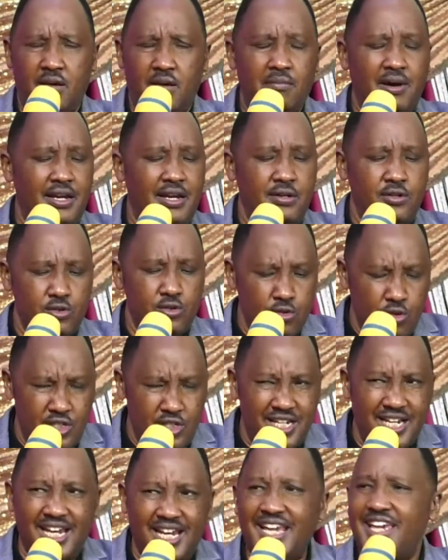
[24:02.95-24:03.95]
But
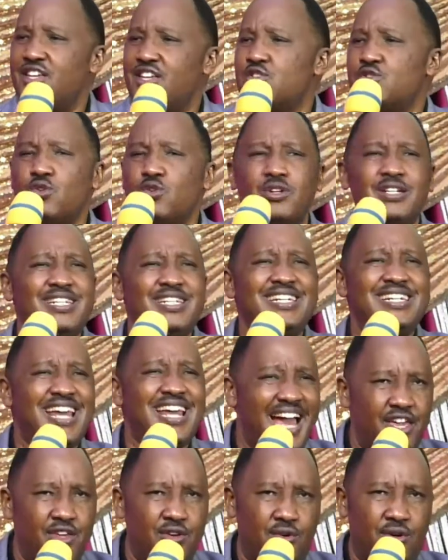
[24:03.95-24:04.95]
delay is no
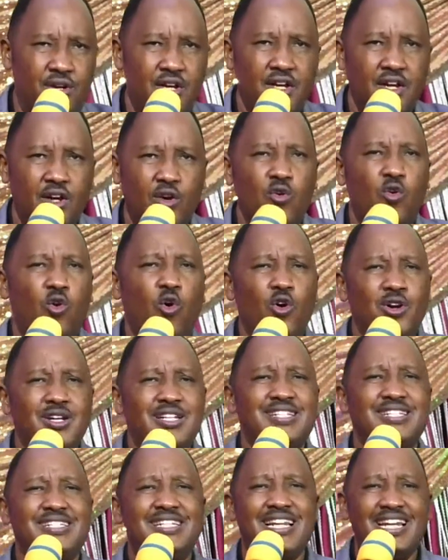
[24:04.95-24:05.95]
denial.
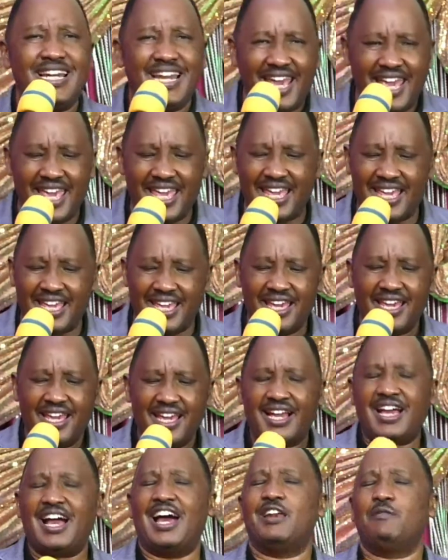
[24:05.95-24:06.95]
God delaying
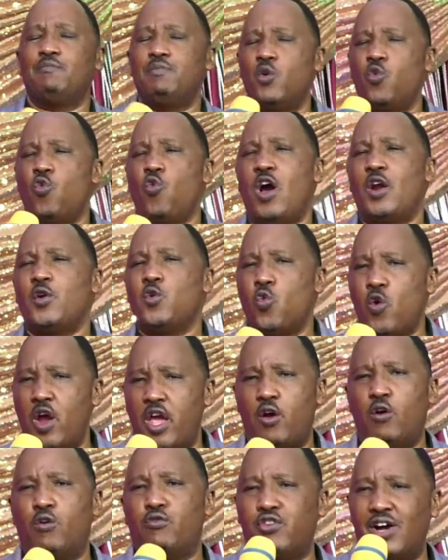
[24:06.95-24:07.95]
can be one
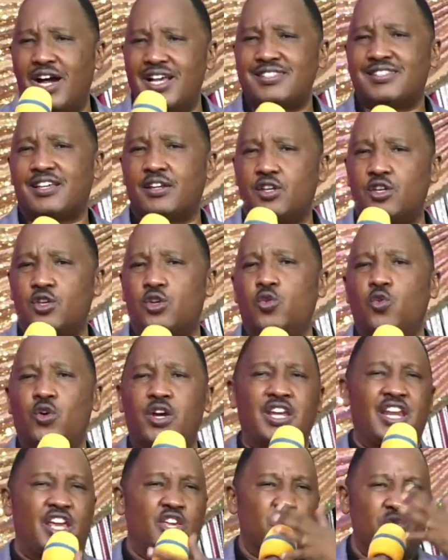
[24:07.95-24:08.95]
way of answering you
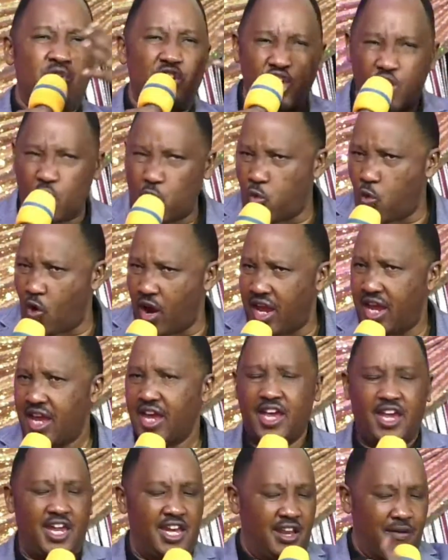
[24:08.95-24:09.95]
in a unique way,
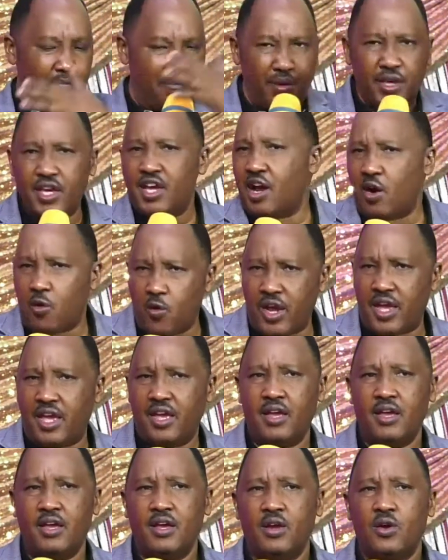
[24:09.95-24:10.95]
in a bigger way.
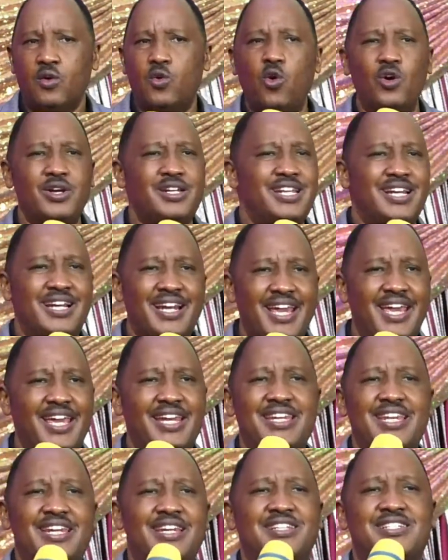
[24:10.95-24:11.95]
God
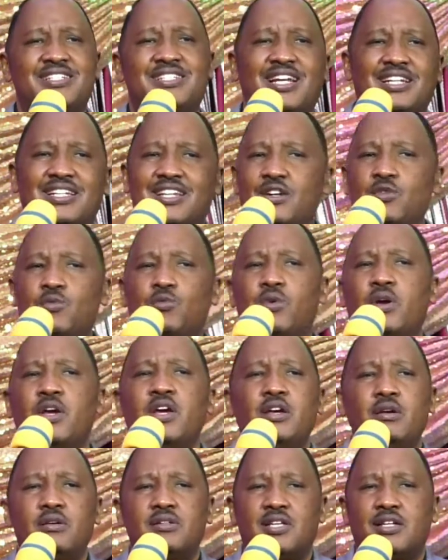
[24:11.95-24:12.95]
delayed in certain
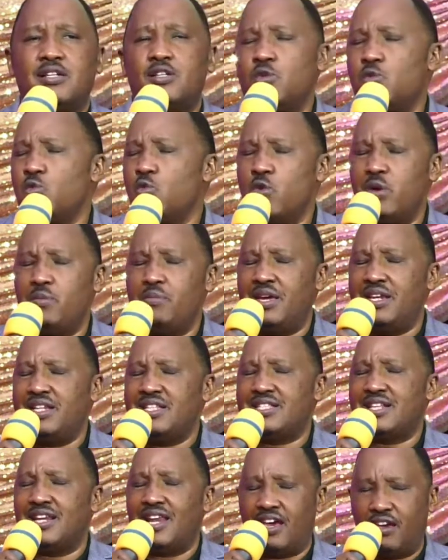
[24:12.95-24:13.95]
certain
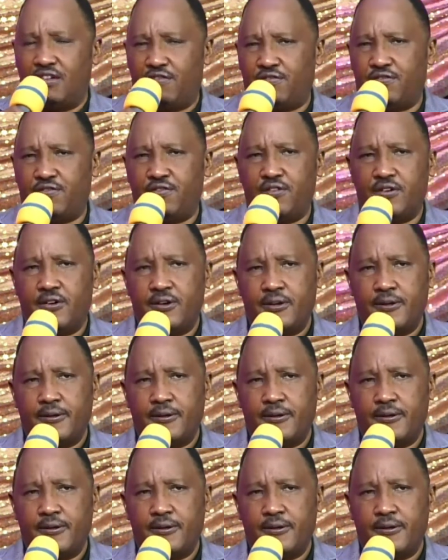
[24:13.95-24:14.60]
women's life.